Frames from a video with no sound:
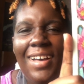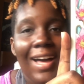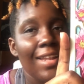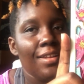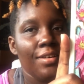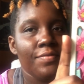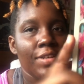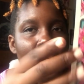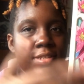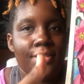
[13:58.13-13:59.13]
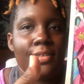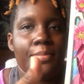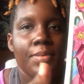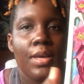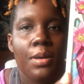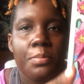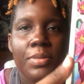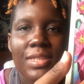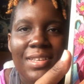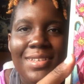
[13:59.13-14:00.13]
I love the concept,
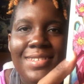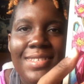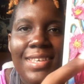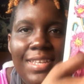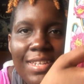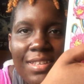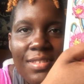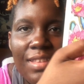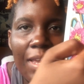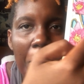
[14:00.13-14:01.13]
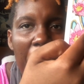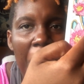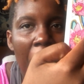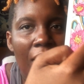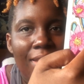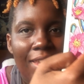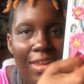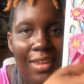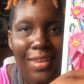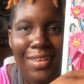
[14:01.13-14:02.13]
but her skin is like
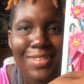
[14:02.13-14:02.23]
muddy.